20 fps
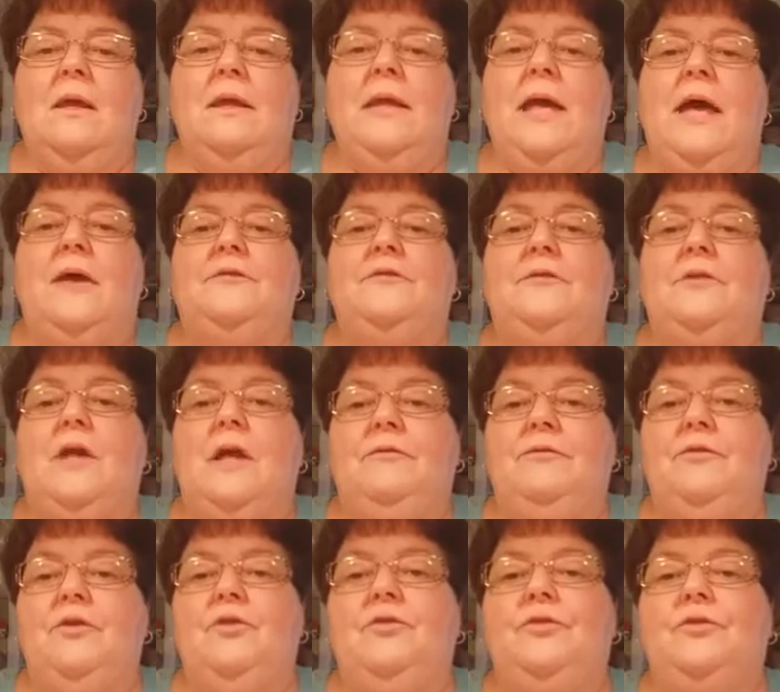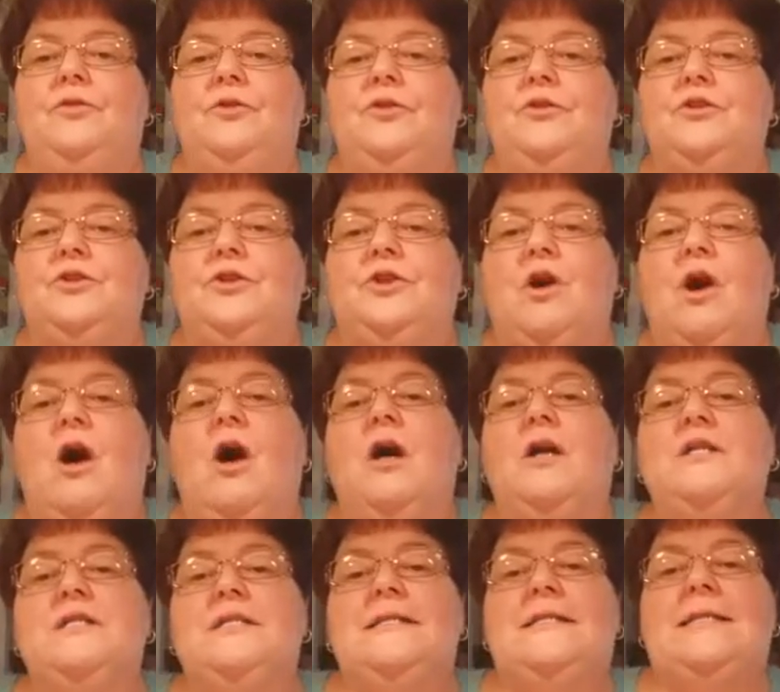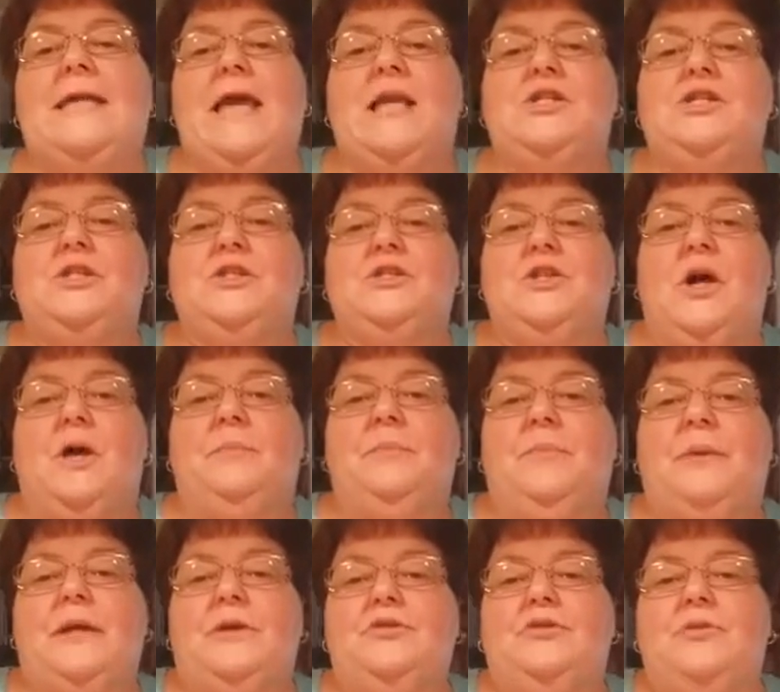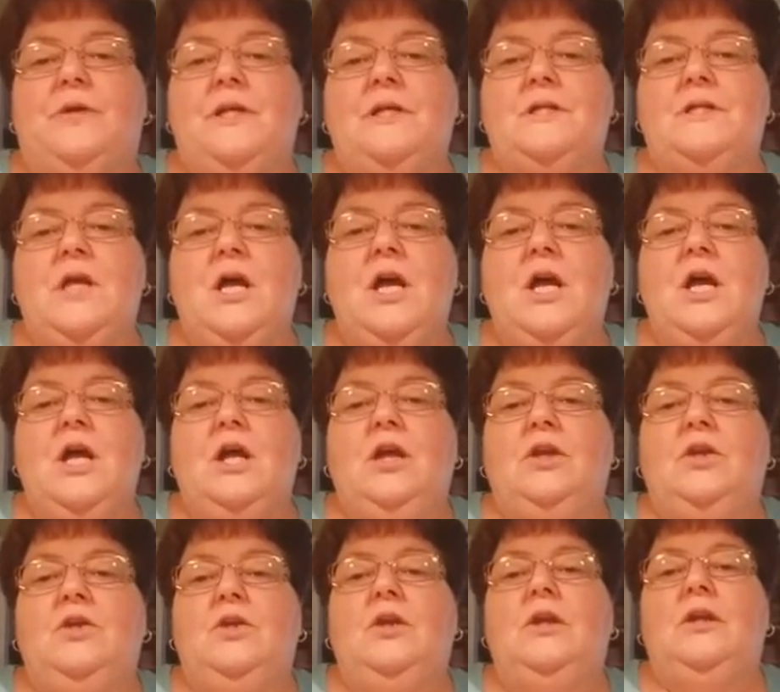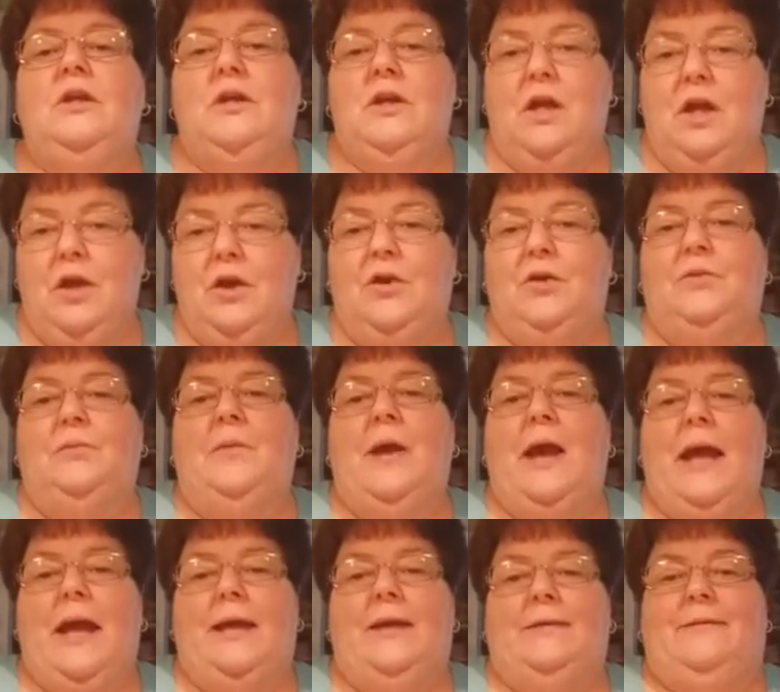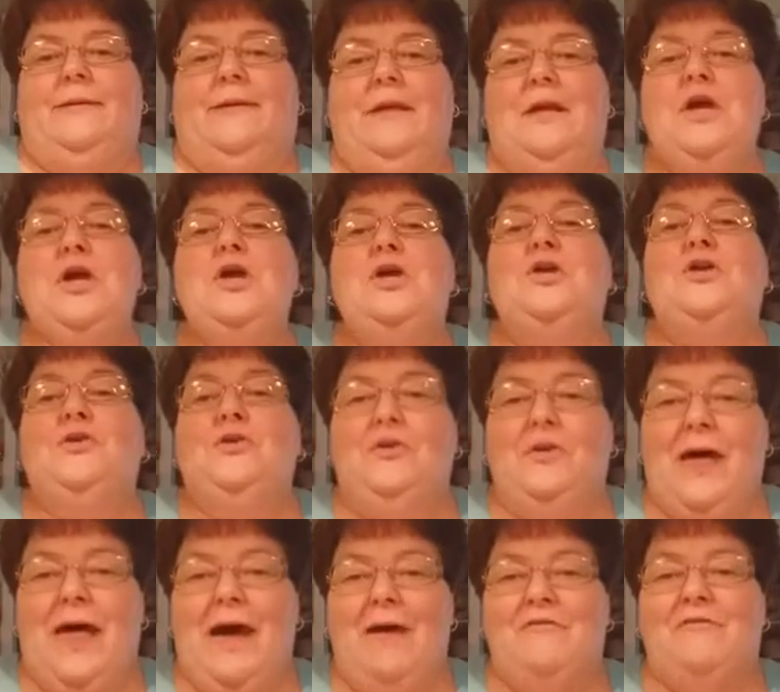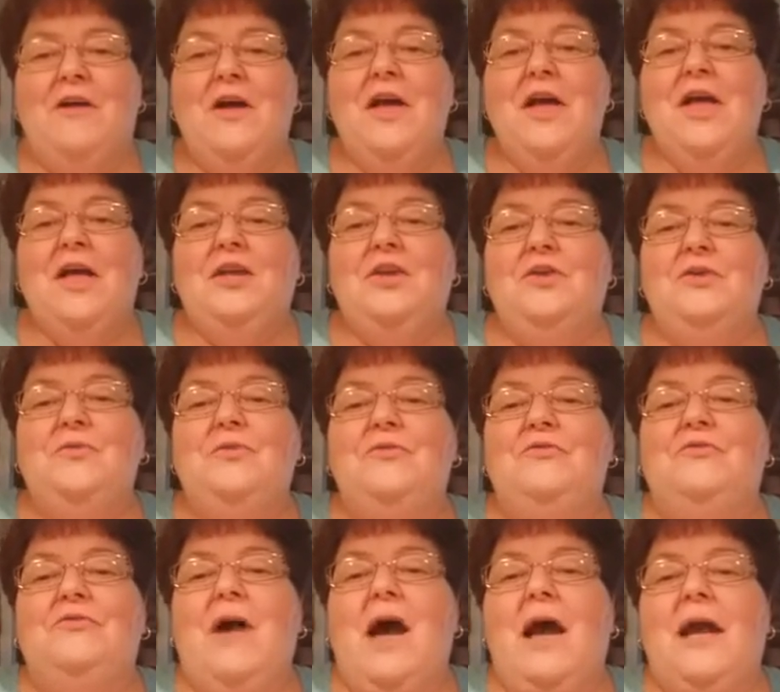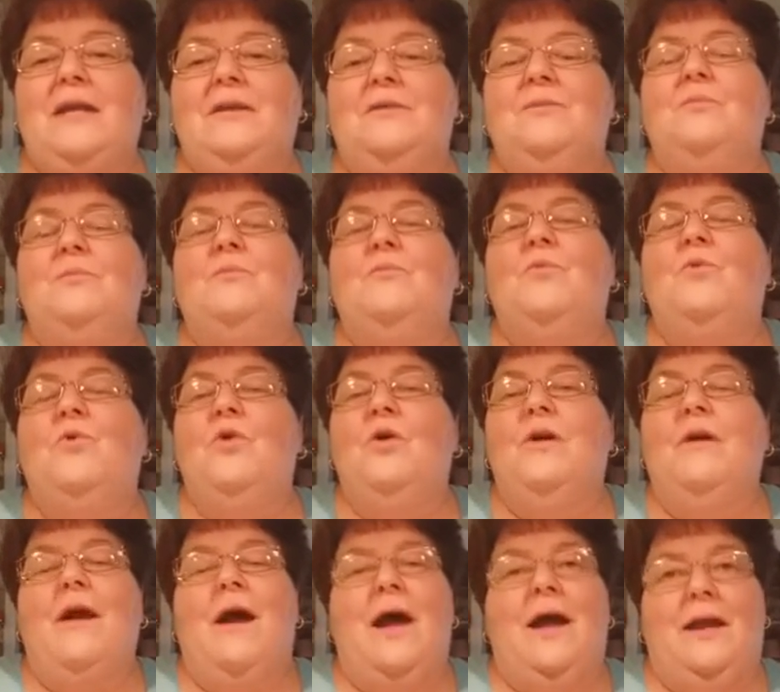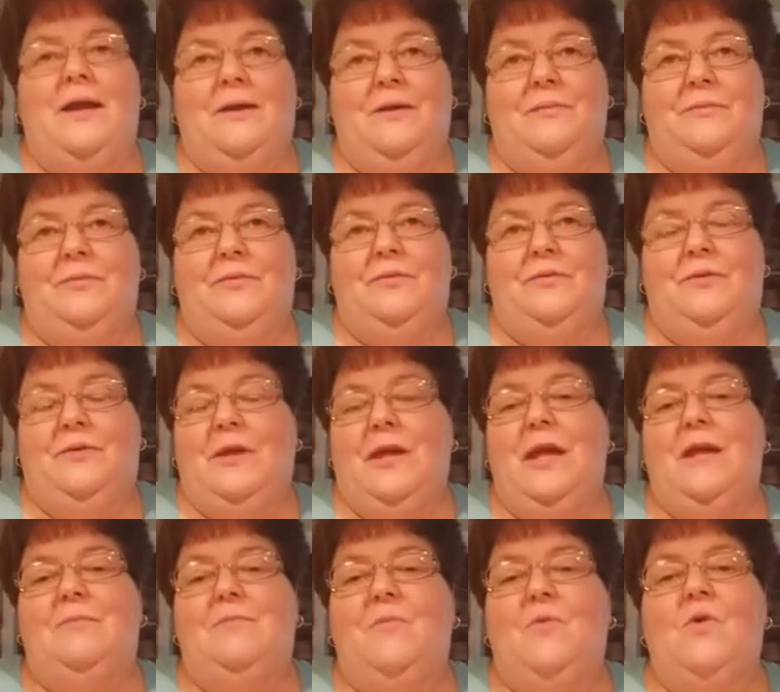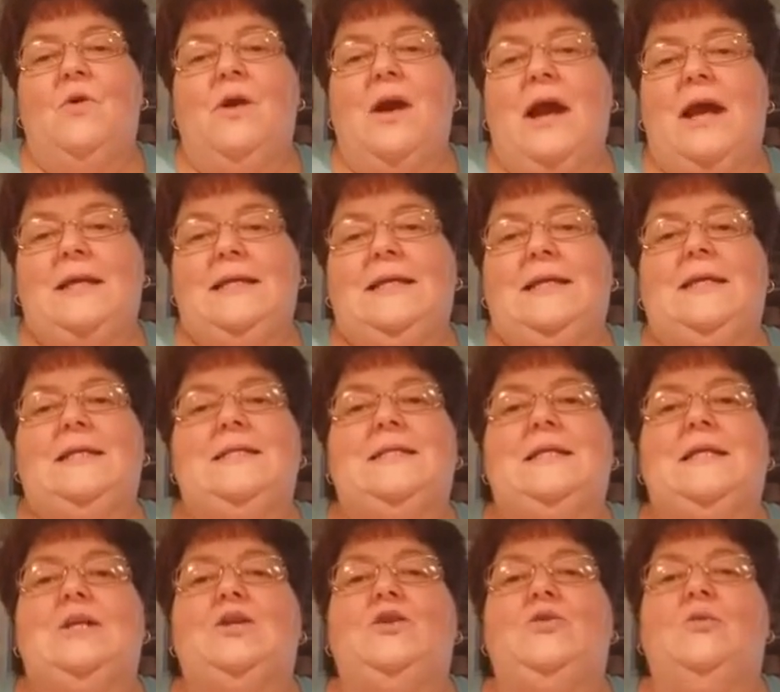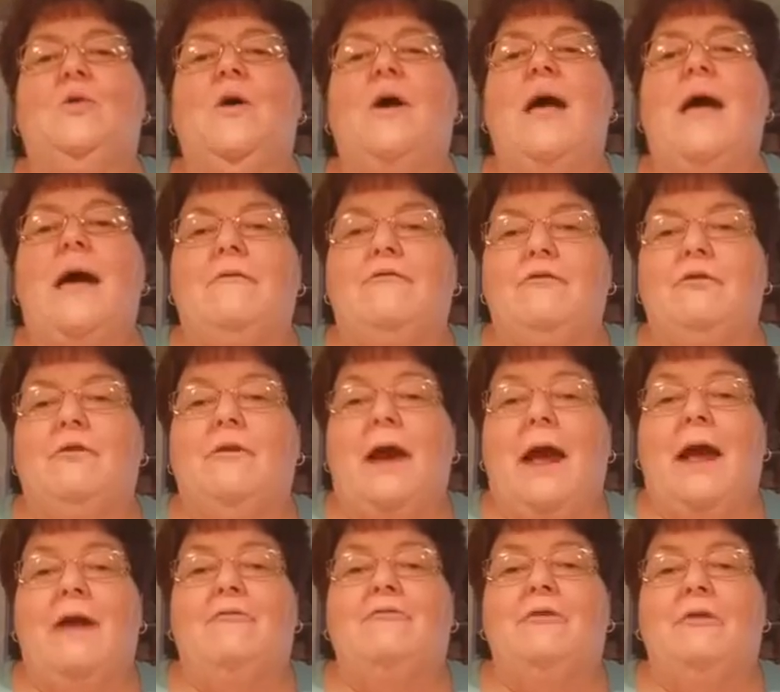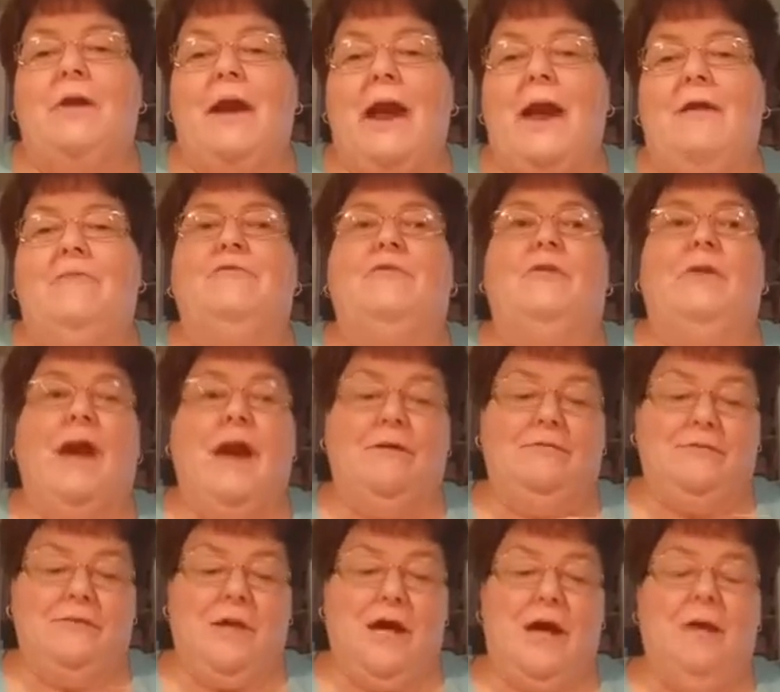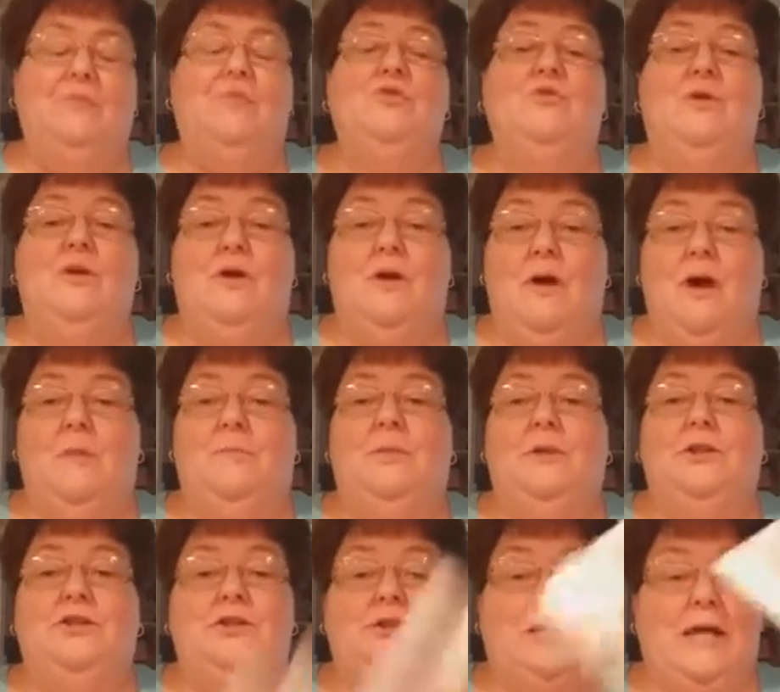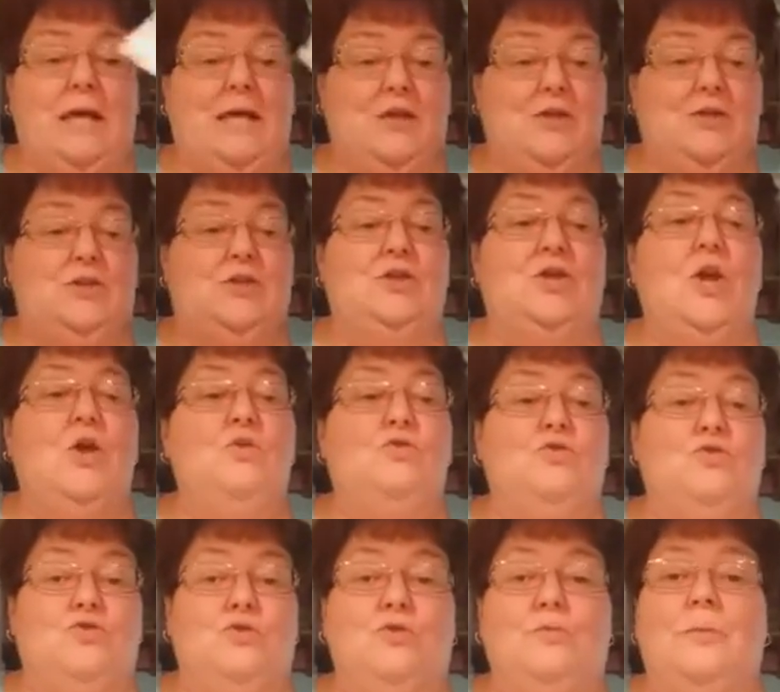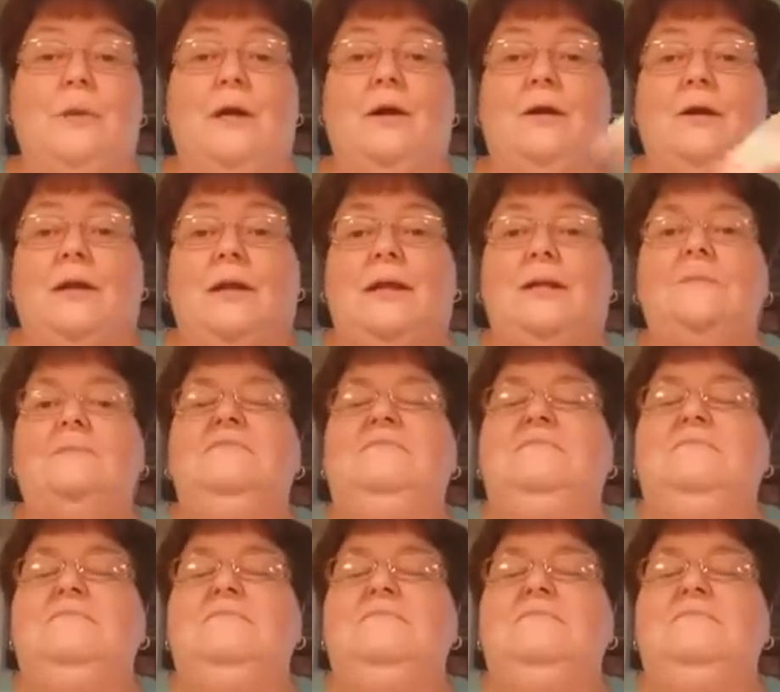Yes, if you search card sketches on Pinterest, you're right. You will find more items and more ideas than you will ever have time to accomplish. That is so true, Marilyn.